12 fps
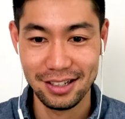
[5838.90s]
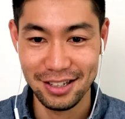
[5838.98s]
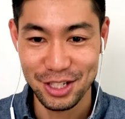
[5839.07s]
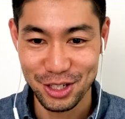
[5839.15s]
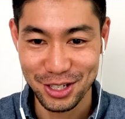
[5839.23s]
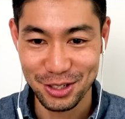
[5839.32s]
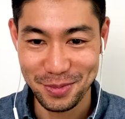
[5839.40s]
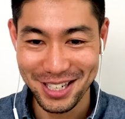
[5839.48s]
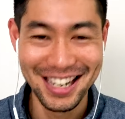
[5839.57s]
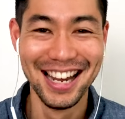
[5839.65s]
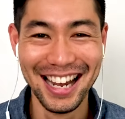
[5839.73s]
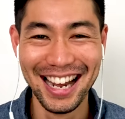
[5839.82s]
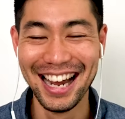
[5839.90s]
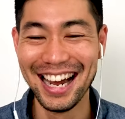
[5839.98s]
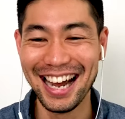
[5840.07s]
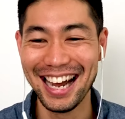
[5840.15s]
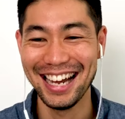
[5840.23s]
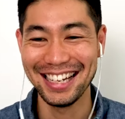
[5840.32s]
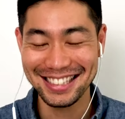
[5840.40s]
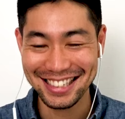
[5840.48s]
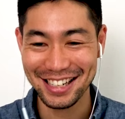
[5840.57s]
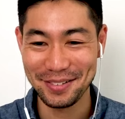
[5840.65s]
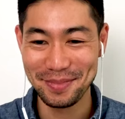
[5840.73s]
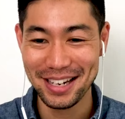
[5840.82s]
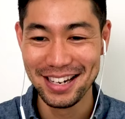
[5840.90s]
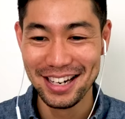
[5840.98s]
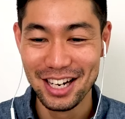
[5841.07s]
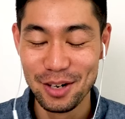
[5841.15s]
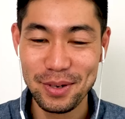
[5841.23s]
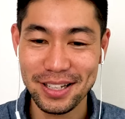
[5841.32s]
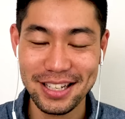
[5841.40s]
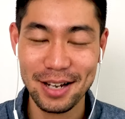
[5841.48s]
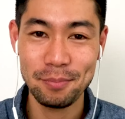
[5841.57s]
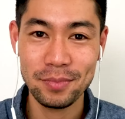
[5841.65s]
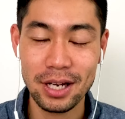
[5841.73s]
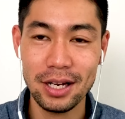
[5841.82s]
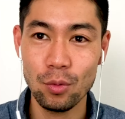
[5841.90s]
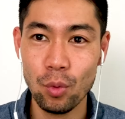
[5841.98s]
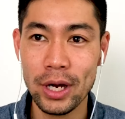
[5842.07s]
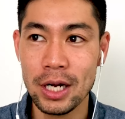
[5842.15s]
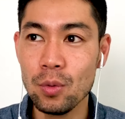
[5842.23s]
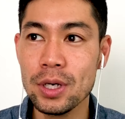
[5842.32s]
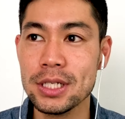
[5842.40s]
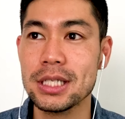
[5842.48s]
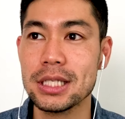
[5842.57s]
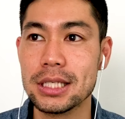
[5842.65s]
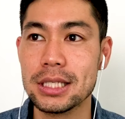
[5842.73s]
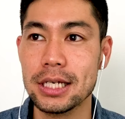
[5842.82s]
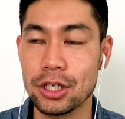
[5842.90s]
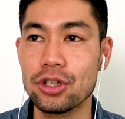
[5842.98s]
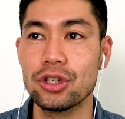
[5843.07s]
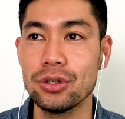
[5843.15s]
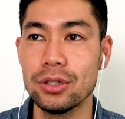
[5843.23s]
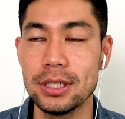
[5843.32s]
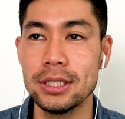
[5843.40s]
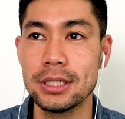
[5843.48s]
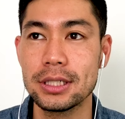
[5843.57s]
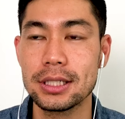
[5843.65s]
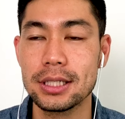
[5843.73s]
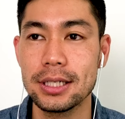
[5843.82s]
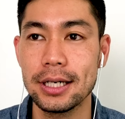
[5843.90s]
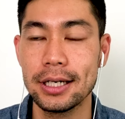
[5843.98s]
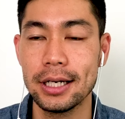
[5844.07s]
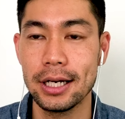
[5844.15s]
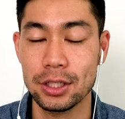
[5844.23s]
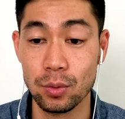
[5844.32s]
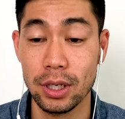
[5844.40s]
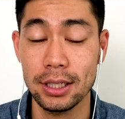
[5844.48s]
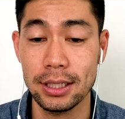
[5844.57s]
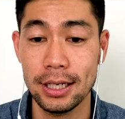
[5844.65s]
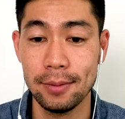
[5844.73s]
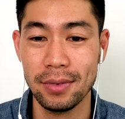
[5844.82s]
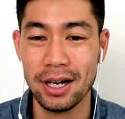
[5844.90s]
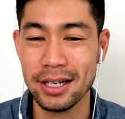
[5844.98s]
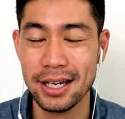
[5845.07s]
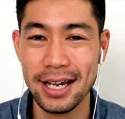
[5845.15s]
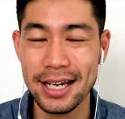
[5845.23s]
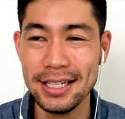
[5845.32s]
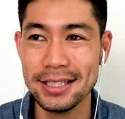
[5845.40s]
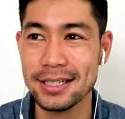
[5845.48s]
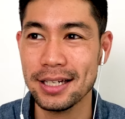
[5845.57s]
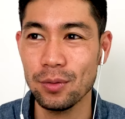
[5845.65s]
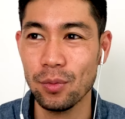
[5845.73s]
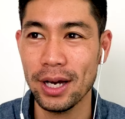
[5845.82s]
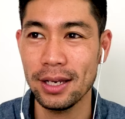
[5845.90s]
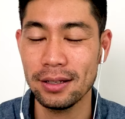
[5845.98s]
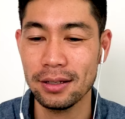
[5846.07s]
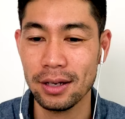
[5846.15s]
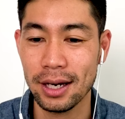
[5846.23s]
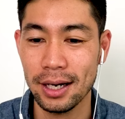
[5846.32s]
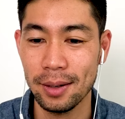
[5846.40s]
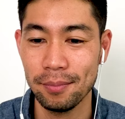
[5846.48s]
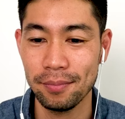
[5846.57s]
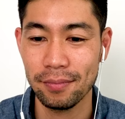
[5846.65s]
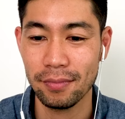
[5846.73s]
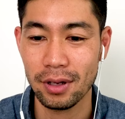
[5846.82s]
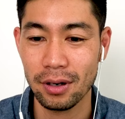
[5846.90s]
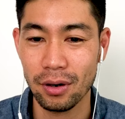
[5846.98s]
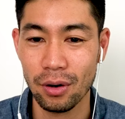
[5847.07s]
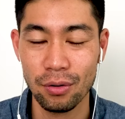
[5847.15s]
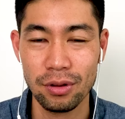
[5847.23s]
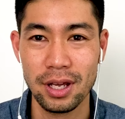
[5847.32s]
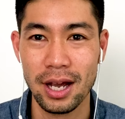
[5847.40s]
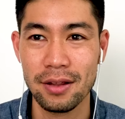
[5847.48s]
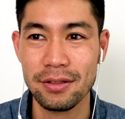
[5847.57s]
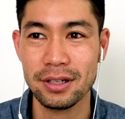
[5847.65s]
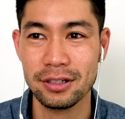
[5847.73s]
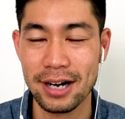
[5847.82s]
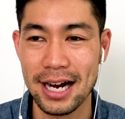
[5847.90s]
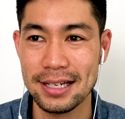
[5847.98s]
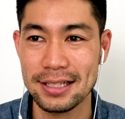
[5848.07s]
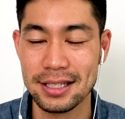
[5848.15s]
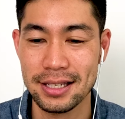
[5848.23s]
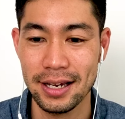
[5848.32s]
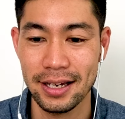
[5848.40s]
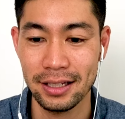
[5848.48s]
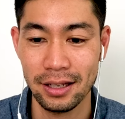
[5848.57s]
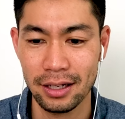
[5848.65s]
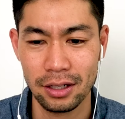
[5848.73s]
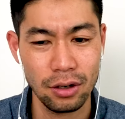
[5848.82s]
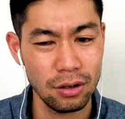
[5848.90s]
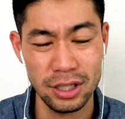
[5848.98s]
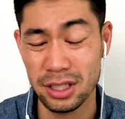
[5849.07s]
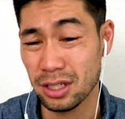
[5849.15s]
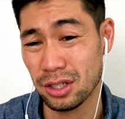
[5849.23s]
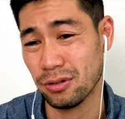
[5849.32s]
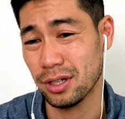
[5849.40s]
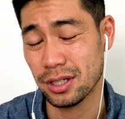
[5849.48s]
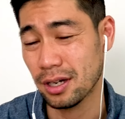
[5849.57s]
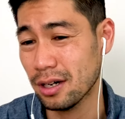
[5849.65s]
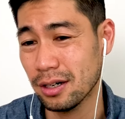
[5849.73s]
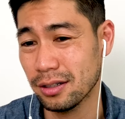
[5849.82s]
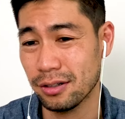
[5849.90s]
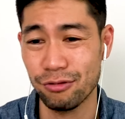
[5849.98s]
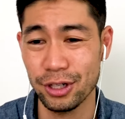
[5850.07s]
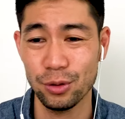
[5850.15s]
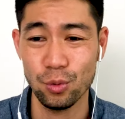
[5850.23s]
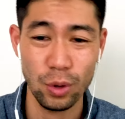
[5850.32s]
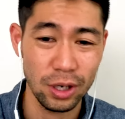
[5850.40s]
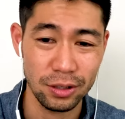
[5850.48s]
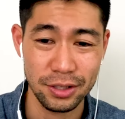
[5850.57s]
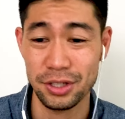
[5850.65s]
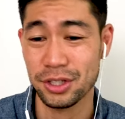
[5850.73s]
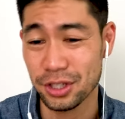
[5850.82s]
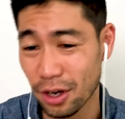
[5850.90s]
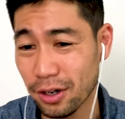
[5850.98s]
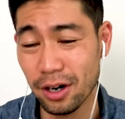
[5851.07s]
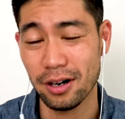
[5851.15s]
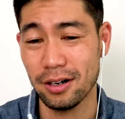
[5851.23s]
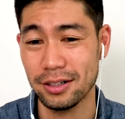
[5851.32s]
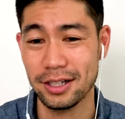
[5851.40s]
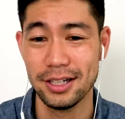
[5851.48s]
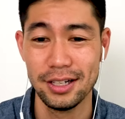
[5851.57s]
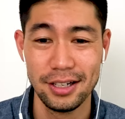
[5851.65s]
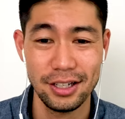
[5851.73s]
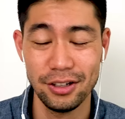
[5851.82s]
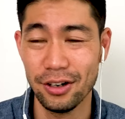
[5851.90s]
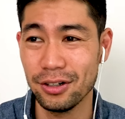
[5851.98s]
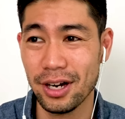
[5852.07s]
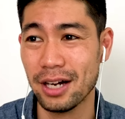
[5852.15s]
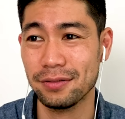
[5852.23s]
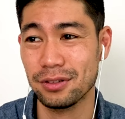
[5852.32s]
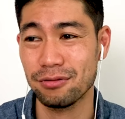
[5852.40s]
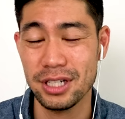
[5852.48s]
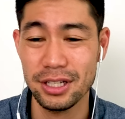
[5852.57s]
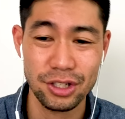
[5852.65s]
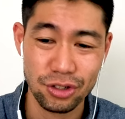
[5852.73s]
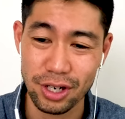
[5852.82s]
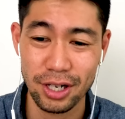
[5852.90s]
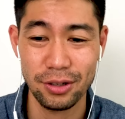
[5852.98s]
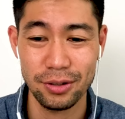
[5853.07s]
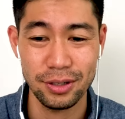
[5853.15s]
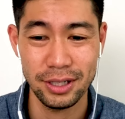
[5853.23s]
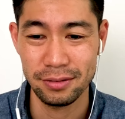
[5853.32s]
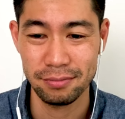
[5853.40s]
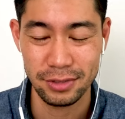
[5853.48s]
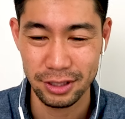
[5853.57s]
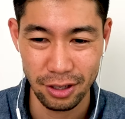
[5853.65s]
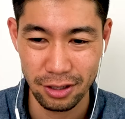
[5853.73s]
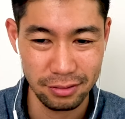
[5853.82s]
listening to me. And when I was a student as well, I hated it when all the other grads say like, oh, industry is hard, real world is so hard, you know, you have to really struggle, and you